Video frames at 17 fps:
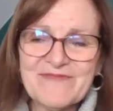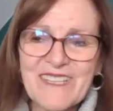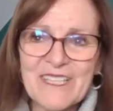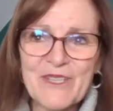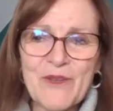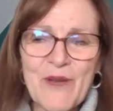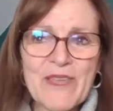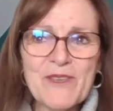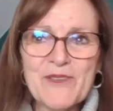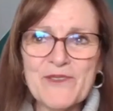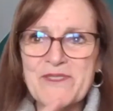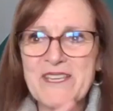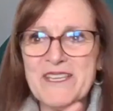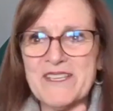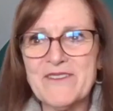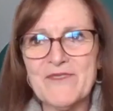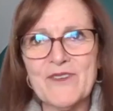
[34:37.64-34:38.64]
I could
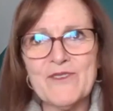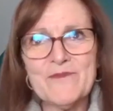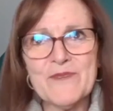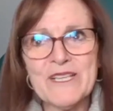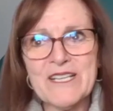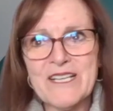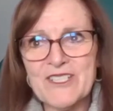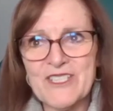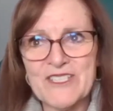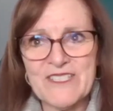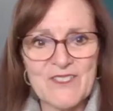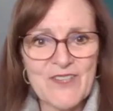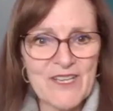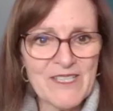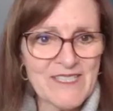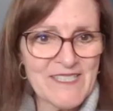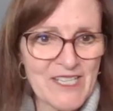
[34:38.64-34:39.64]
think of, oh my gosh, it's
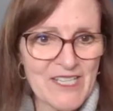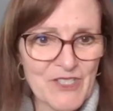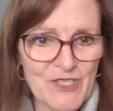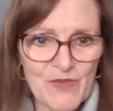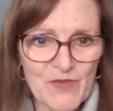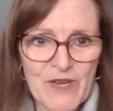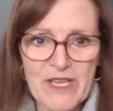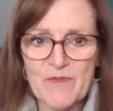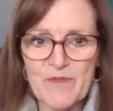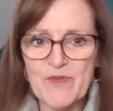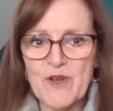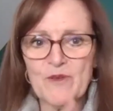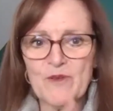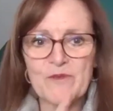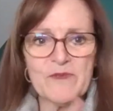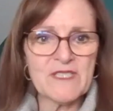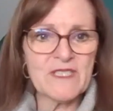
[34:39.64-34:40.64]
not a sanctioned training
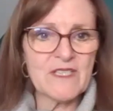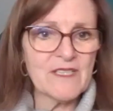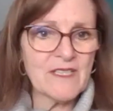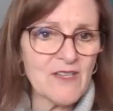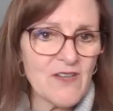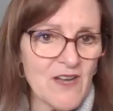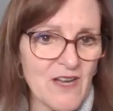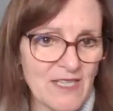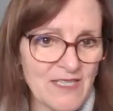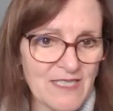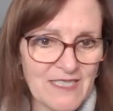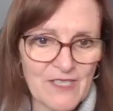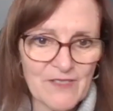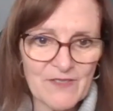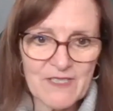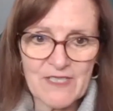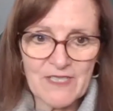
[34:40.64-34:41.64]
program. It's going to cost,
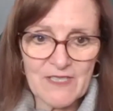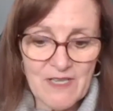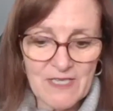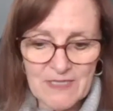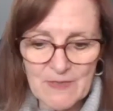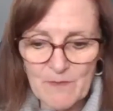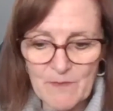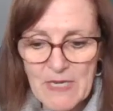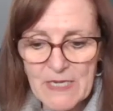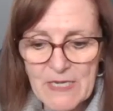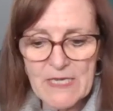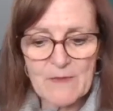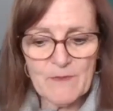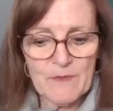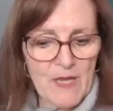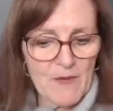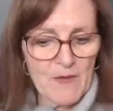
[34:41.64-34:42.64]
it's going to cost some money,
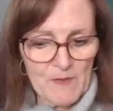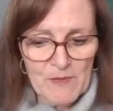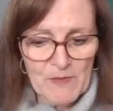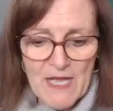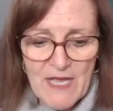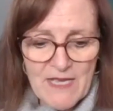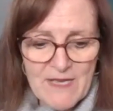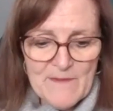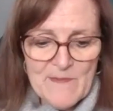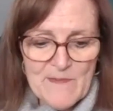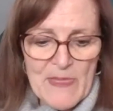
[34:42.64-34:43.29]
blah, blah, blah.